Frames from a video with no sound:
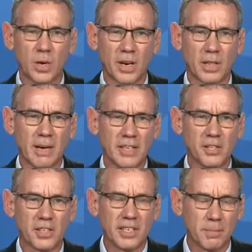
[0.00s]
One of the
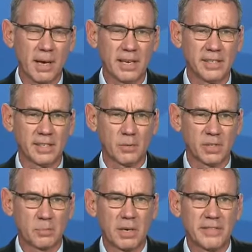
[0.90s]
major center parties
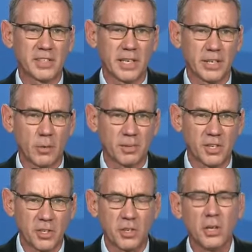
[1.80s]
that was previously in
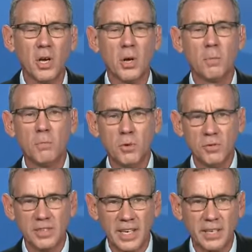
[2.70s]
opposition
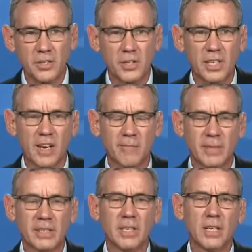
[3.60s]
moved into the
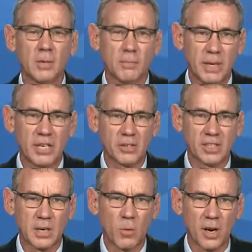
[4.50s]
government
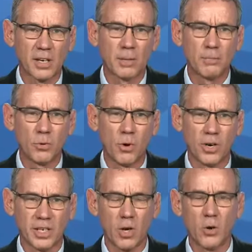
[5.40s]
because they wanted a
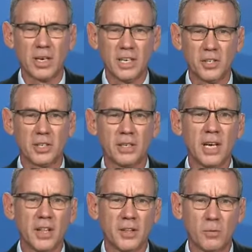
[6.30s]
broader
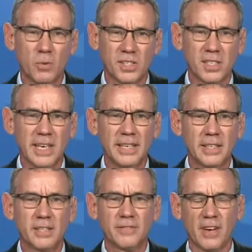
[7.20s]
coalition that was
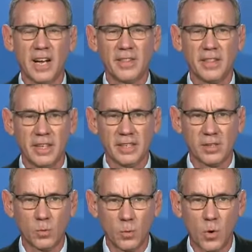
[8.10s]
needed to fight
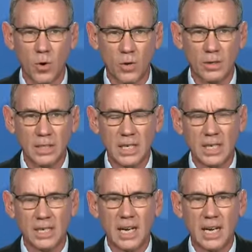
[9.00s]
this war. But